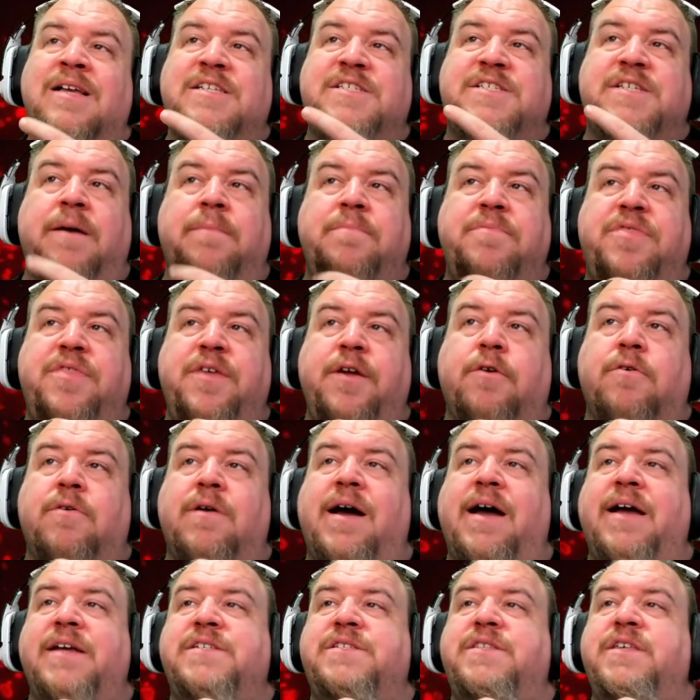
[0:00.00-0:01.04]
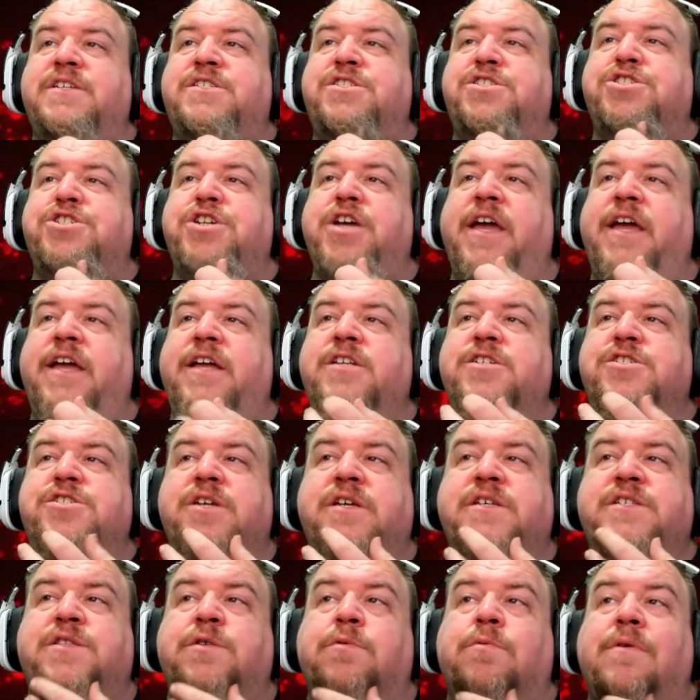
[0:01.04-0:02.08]
Some theorize this change
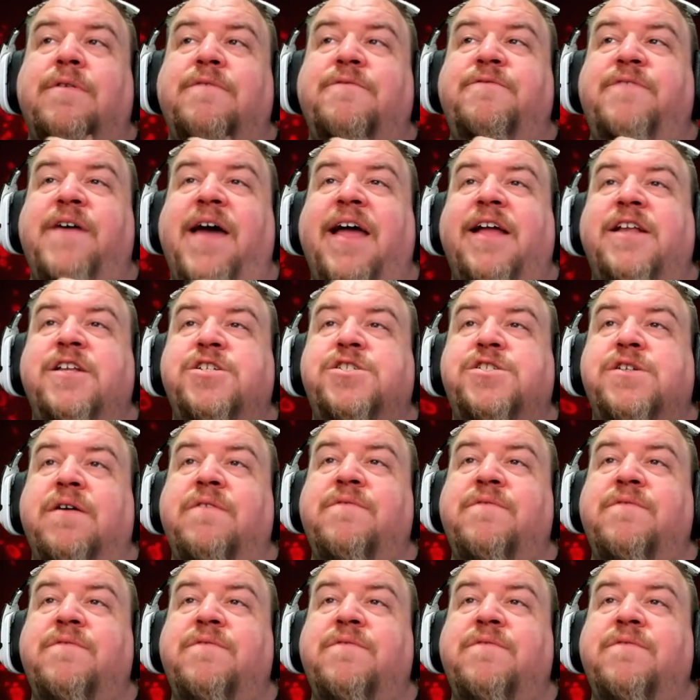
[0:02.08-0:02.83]
is the revenge